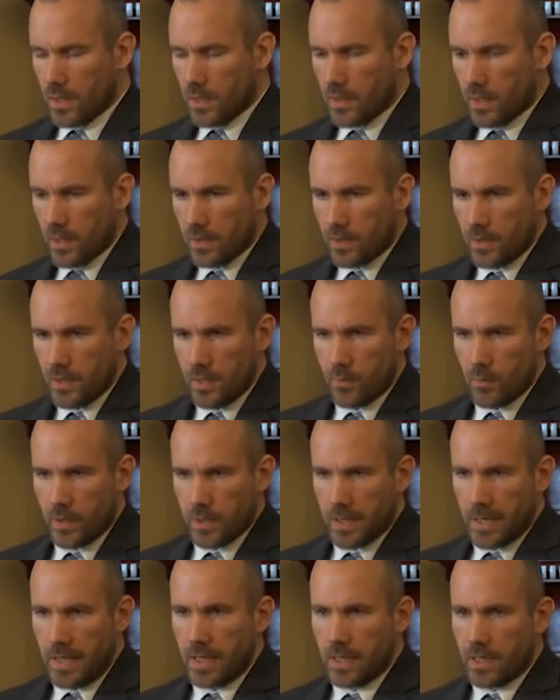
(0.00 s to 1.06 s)
that the
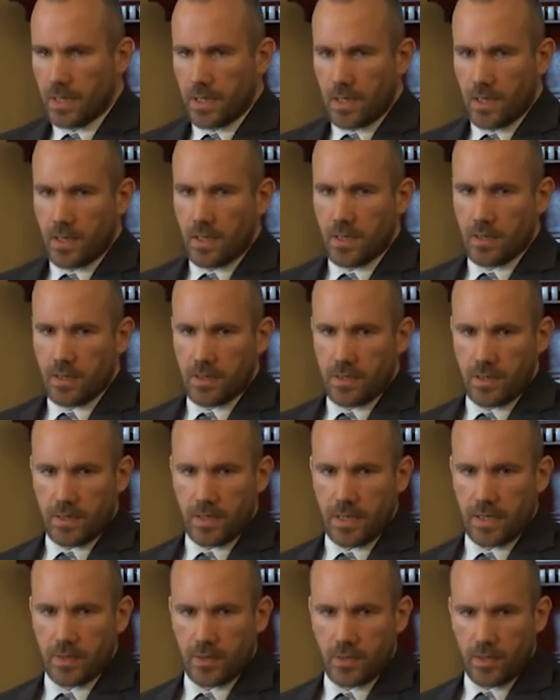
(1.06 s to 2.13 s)
regalia
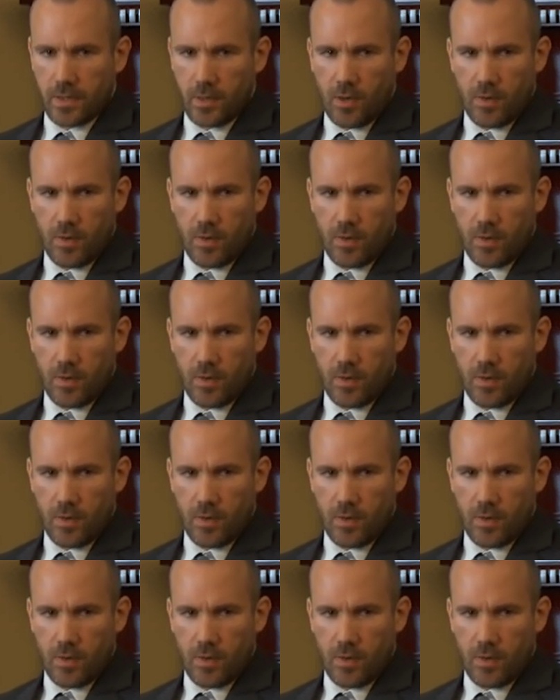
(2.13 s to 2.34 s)
and the